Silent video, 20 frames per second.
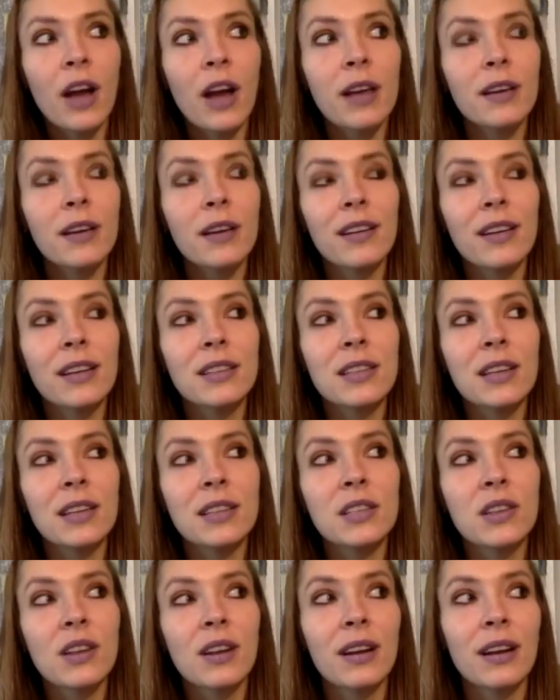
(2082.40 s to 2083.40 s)

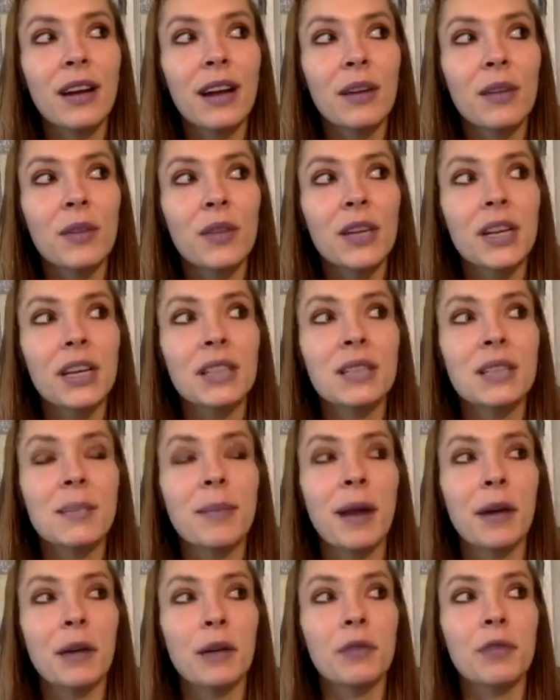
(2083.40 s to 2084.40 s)
it's not, I don't think it's a
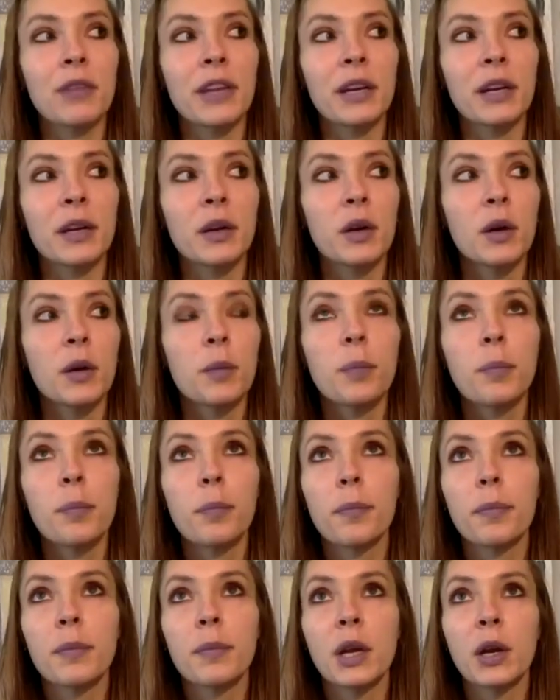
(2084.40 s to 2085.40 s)
matter of like,
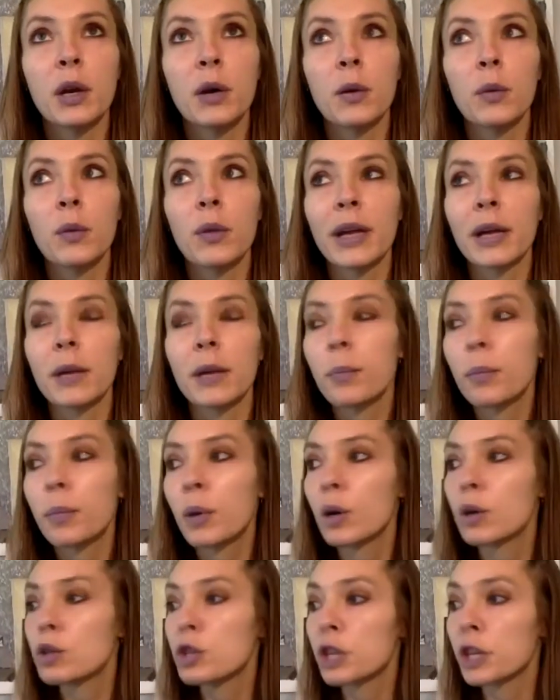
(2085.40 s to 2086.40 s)
you know, like
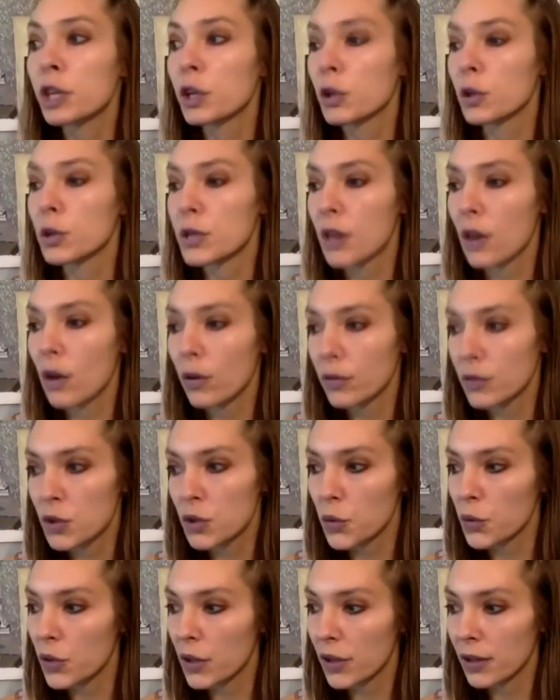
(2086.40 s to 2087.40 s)
pushing yourself
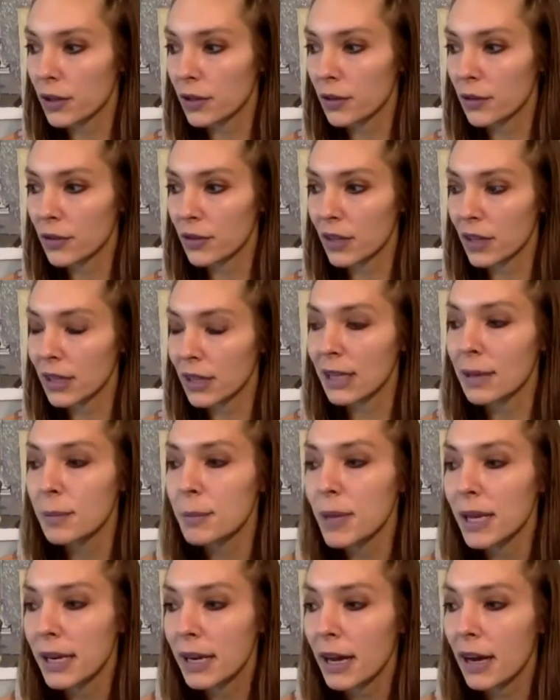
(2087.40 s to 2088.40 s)
to the
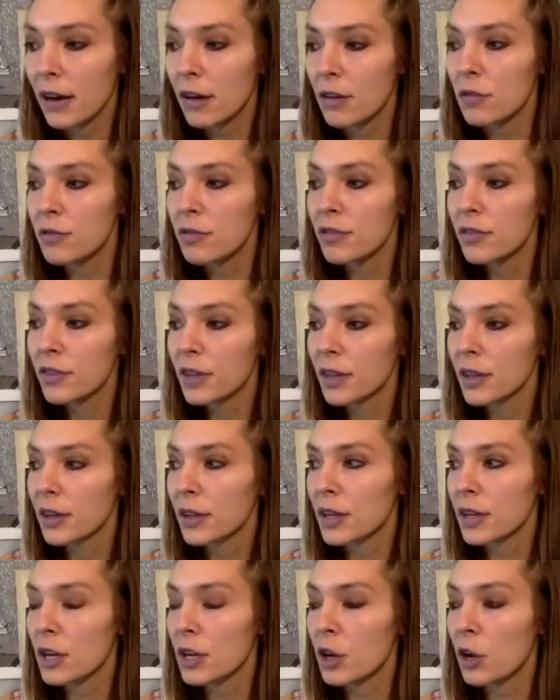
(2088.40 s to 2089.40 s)
limit of,
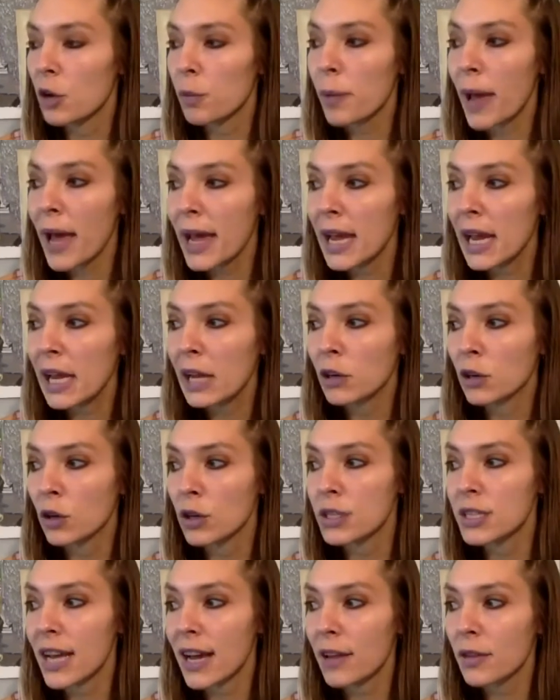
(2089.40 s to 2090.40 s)
you know, pain
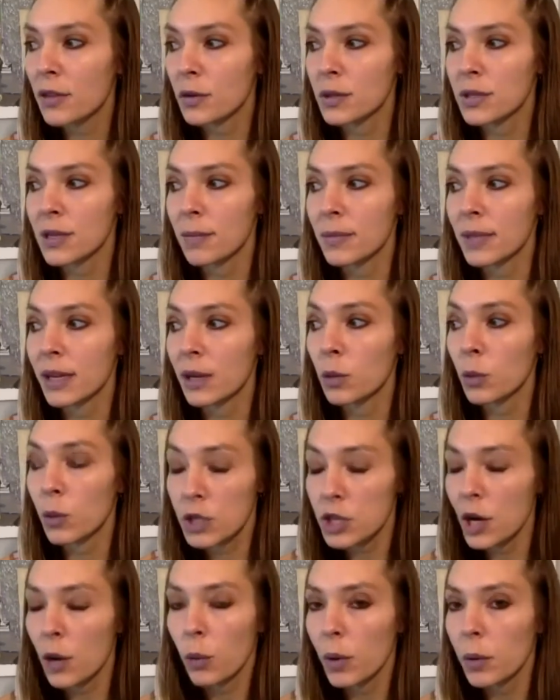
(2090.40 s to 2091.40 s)
or death or something,
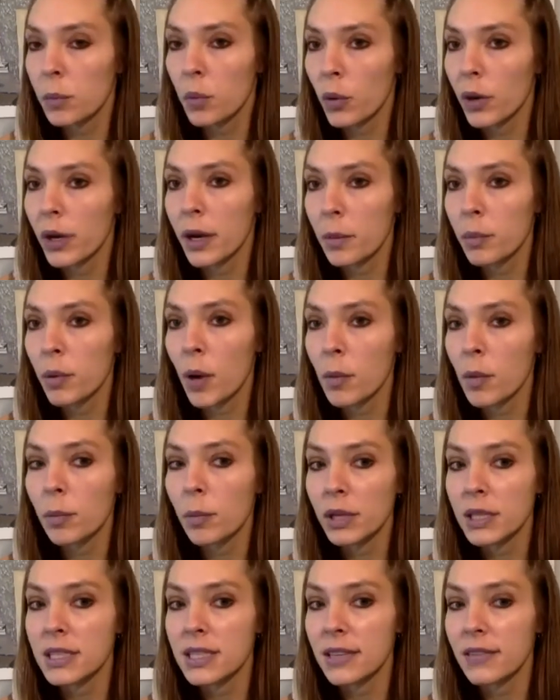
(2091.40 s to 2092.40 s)
which at one point I
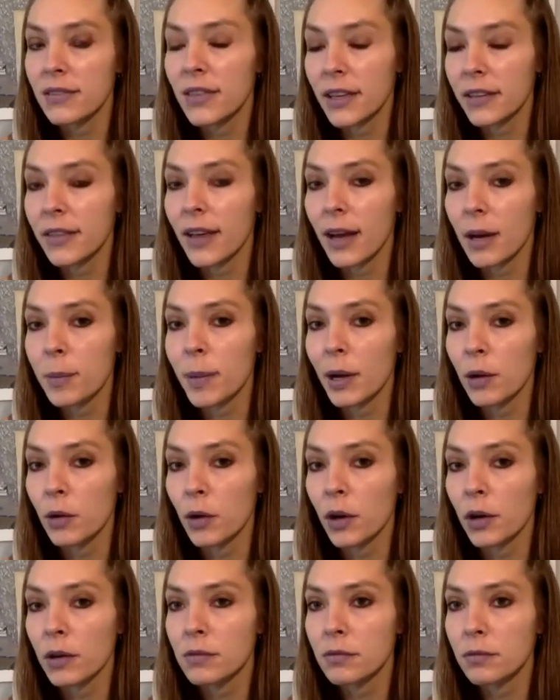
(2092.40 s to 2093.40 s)
probably did think that about
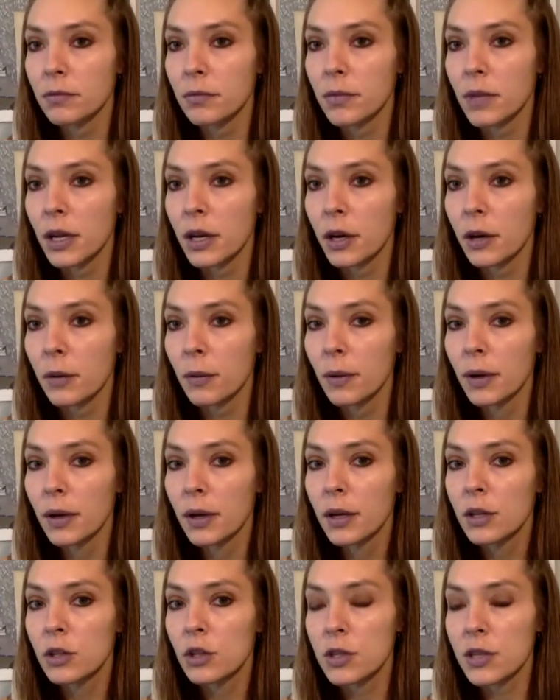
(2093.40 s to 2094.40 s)
art, you know,
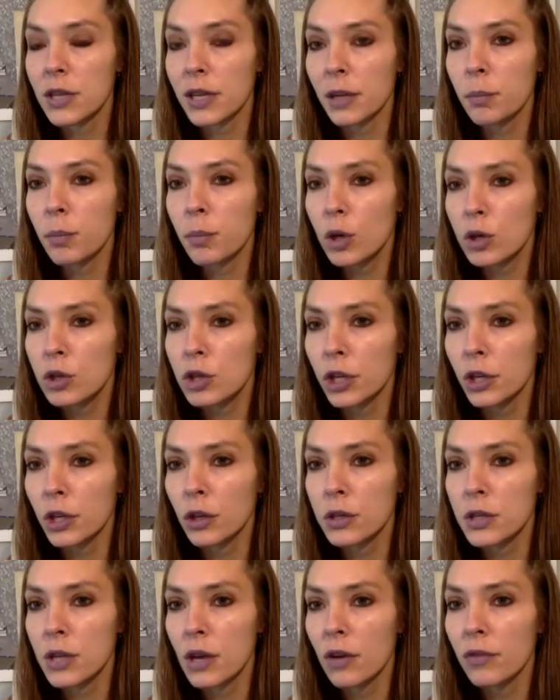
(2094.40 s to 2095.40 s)
just like pushing
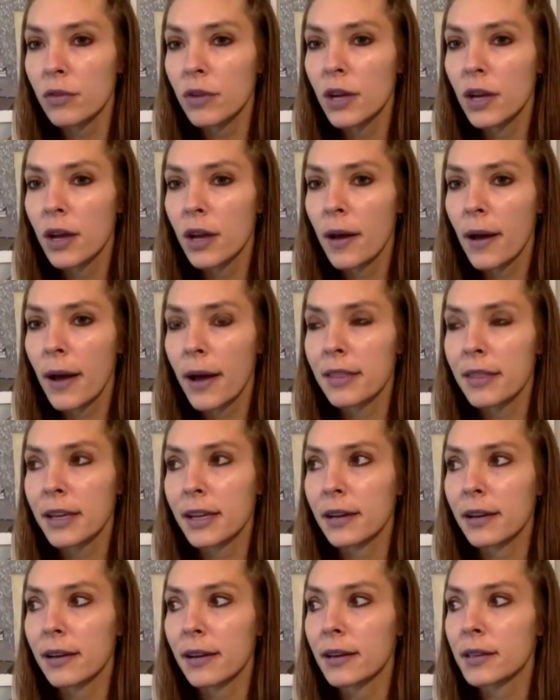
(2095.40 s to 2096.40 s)
yourself. I
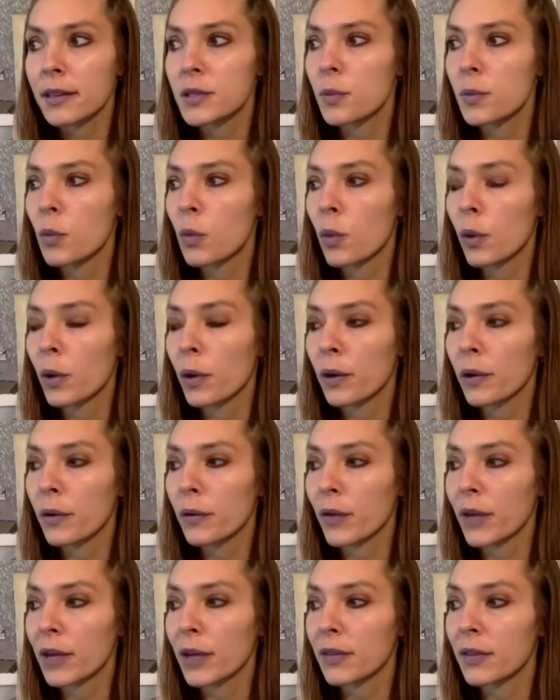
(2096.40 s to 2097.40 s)
think it's more
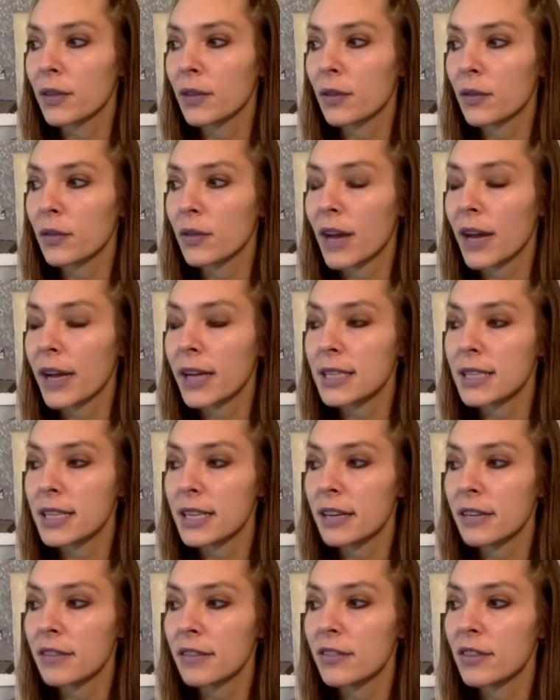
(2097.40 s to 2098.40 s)
like the
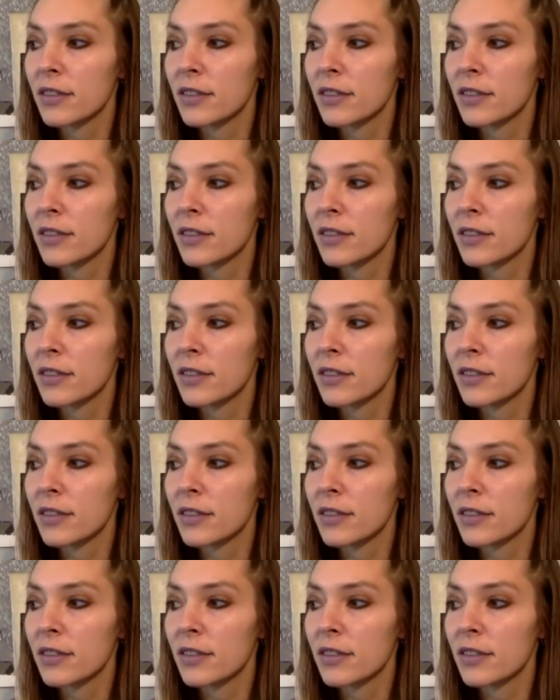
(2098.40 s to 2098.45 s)
idea of